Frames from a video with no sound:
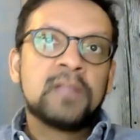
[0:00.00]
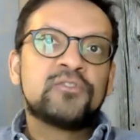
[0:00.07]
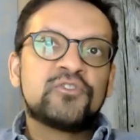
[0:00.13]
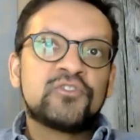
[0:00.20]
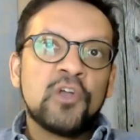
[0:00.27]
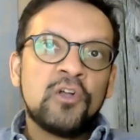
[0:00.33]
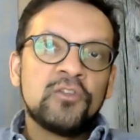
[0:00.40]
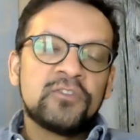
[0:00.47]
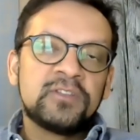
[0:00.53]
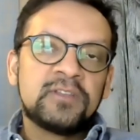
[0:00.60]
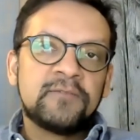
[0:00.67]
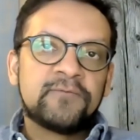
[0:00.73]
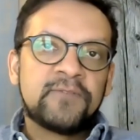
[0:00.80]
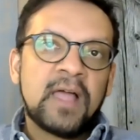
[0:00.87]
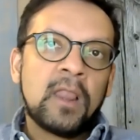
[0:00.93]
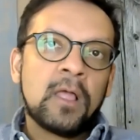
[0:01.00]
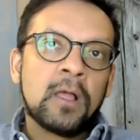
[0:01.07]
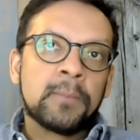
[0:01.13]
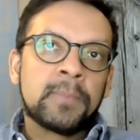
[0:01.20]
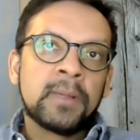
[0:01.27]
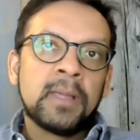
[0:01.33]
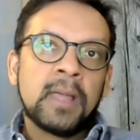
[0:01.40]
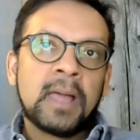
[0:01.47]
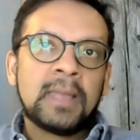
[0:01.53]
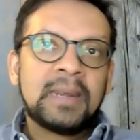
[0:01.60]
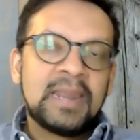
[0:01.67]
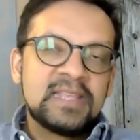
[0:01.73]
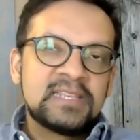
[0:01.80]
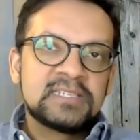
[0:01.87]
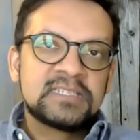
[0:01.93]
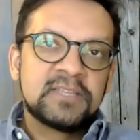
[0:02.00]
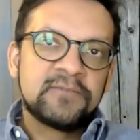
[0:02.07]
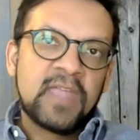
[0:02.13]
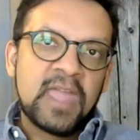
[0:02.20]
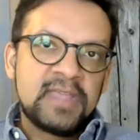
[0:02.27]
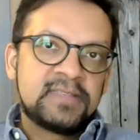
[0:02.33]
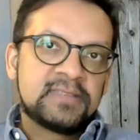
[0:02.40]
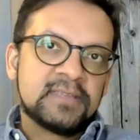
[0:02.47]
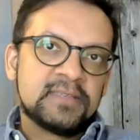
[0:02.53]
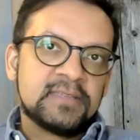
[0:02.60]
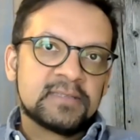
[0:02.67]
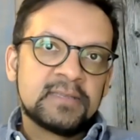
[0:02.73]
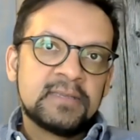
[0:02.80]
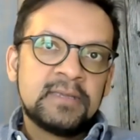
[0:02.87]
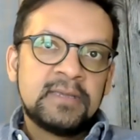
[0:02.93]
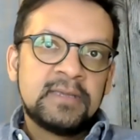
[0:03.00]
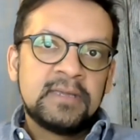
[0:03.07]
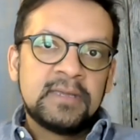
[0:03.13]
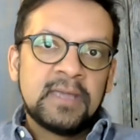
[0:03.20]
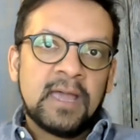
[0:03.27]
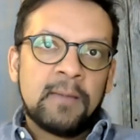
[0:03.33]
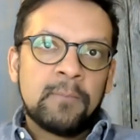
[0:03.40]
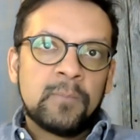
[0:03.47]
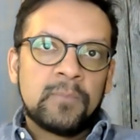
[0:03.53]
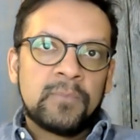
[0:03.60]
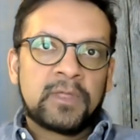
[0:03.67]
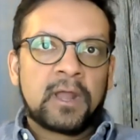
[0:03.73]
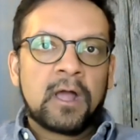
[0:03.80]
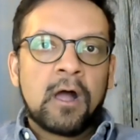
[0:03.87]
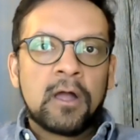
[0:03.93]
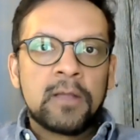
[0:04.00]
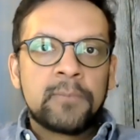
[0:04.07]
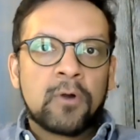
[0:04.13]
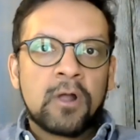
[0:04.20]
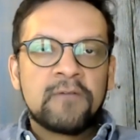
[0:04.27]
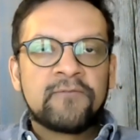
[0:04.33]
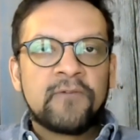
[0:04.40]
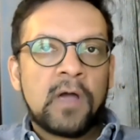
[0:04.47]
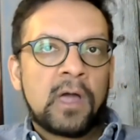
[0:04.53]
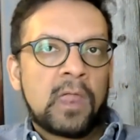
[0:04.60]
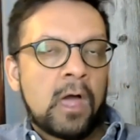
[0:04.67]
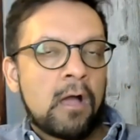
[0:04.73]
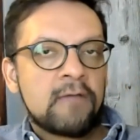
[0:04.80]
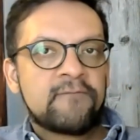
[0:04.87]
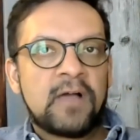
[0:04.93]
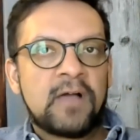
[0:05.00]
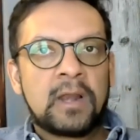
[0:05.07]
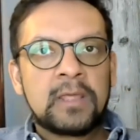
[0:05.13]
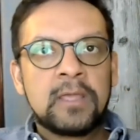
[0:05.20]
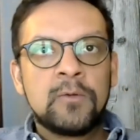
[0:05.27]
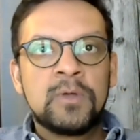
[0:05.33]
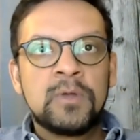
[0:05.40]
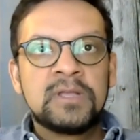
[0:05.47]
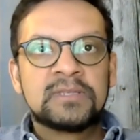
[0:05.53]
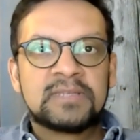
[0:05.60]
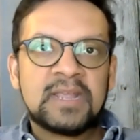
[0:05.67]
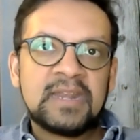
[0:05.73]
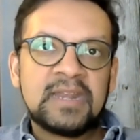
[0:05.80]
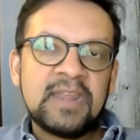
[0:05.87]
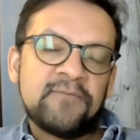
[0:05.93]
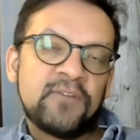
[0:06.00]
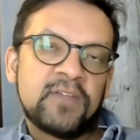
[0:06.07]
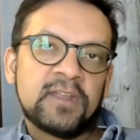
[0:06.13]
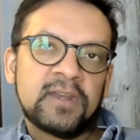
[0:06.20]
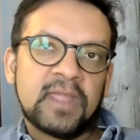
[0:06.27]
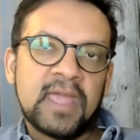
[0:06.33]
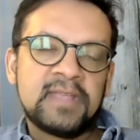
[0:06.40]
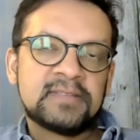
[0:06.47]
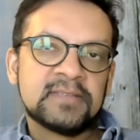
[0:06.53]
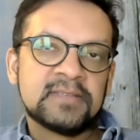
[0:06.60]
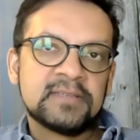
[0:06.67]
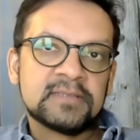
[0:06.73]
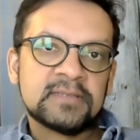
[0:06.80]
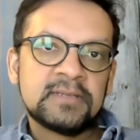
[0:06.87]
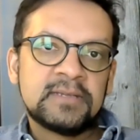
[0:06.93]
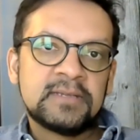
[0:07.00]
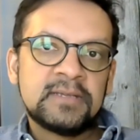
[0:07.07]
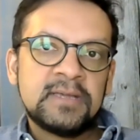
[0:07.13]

and start to develop a list of cases that are high profile, high value, significant cases